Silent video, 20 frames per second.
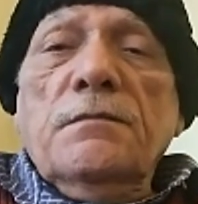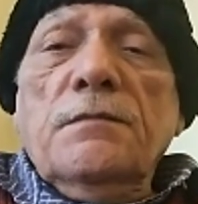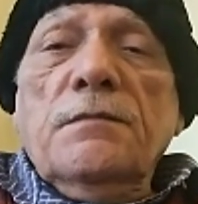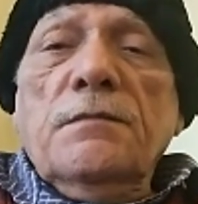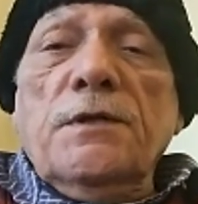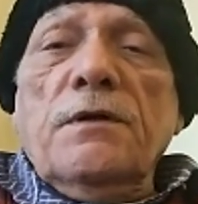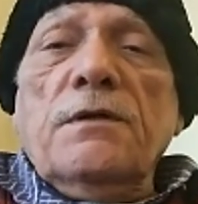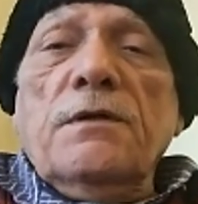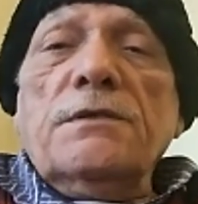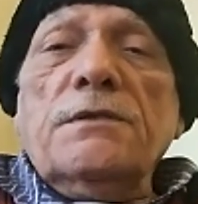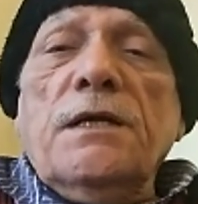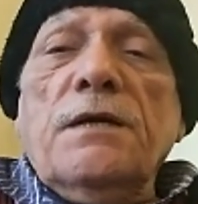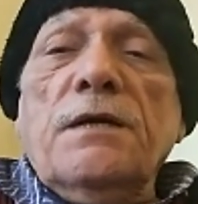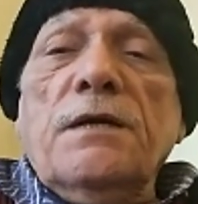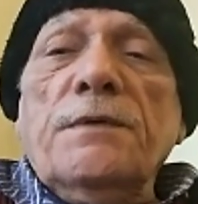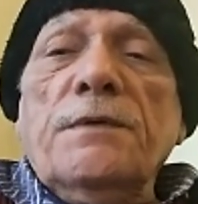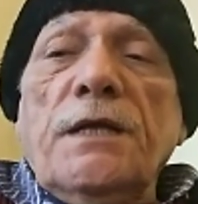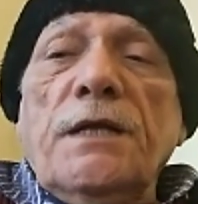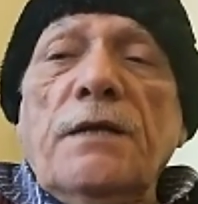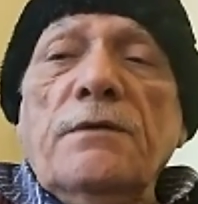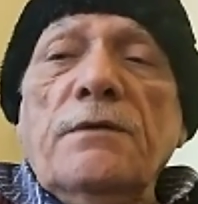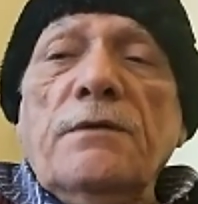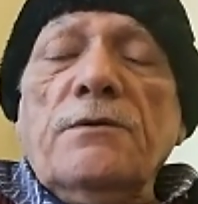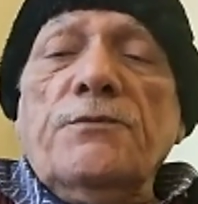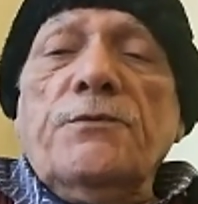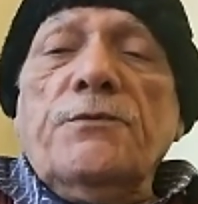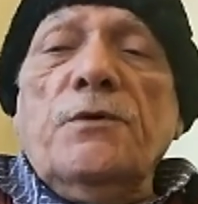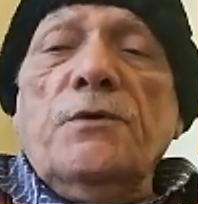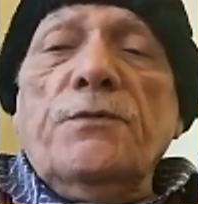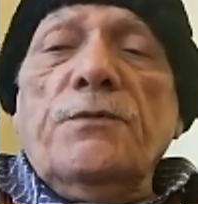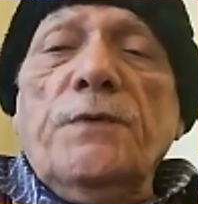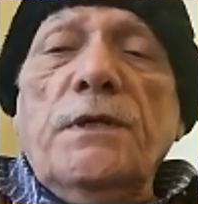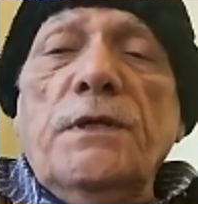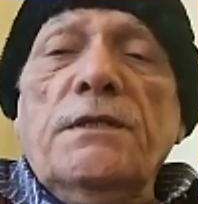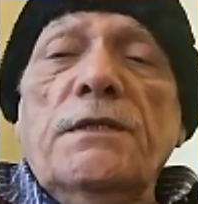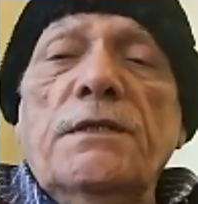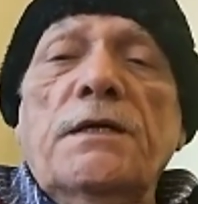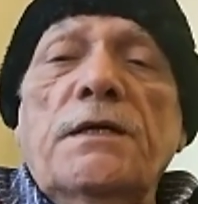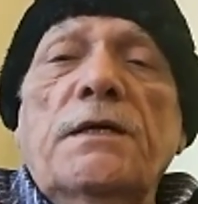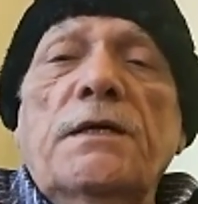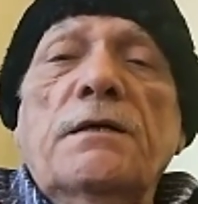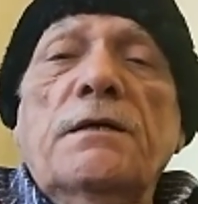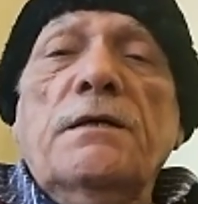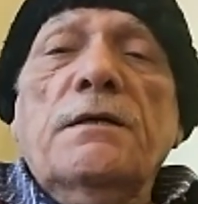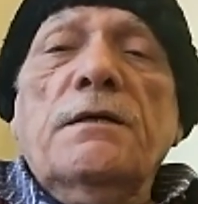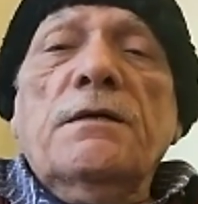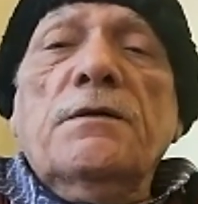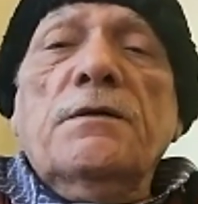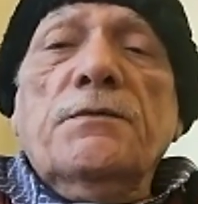because I am trying to fulfill the